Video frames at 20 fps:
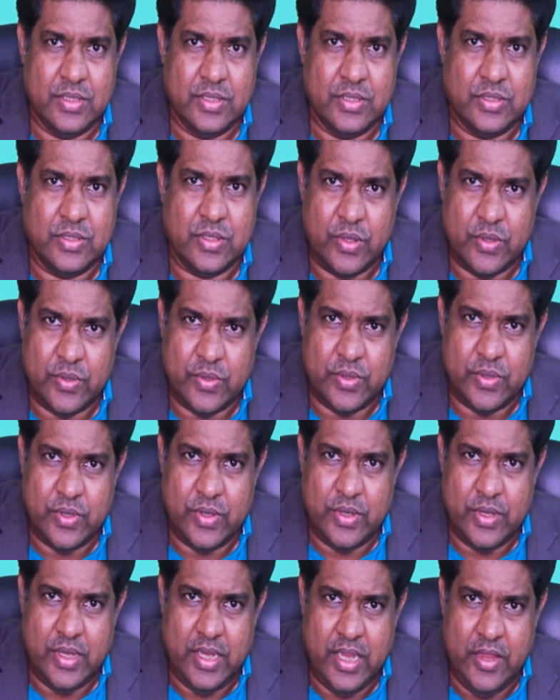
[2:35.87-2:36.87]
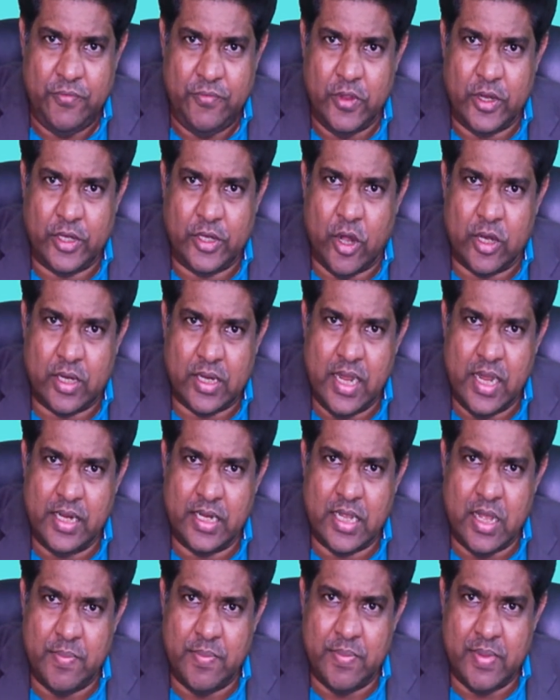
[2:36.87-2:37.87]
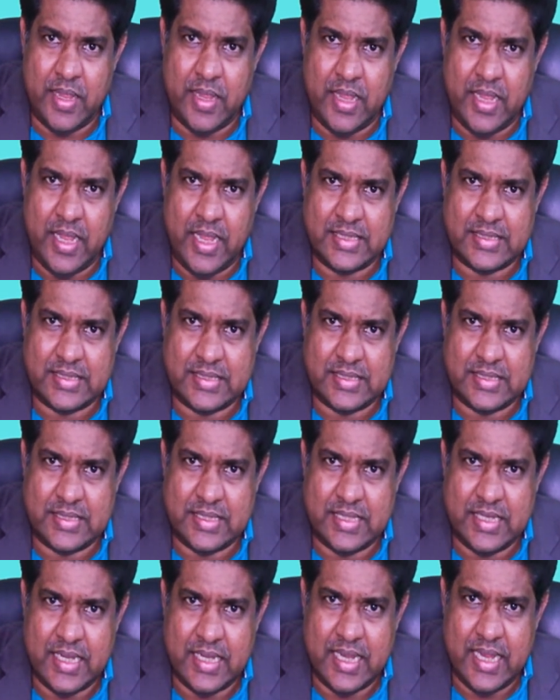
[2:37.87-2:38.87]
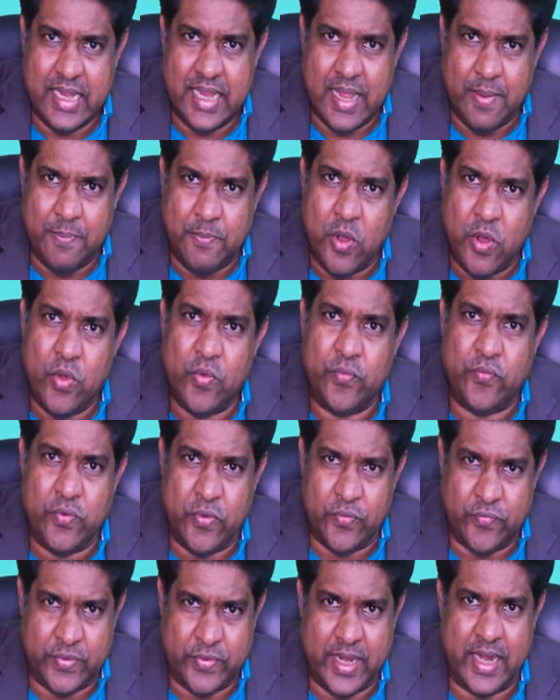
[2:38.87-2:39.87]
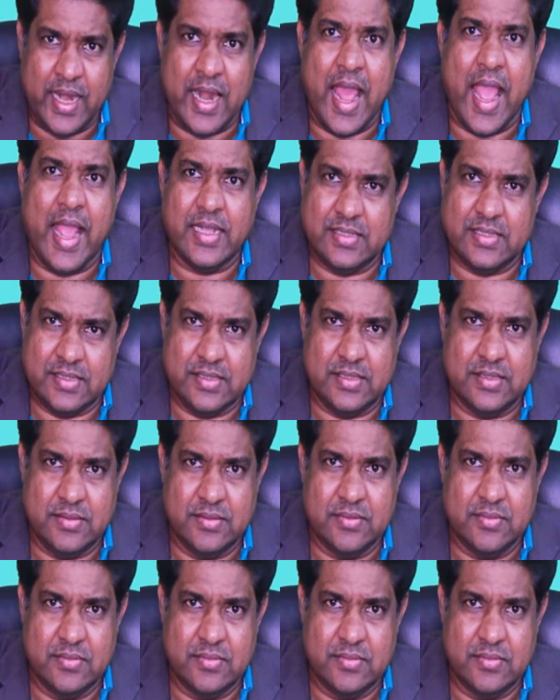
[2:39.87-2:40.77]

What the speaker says: So, if your total income is above 50 lakhs,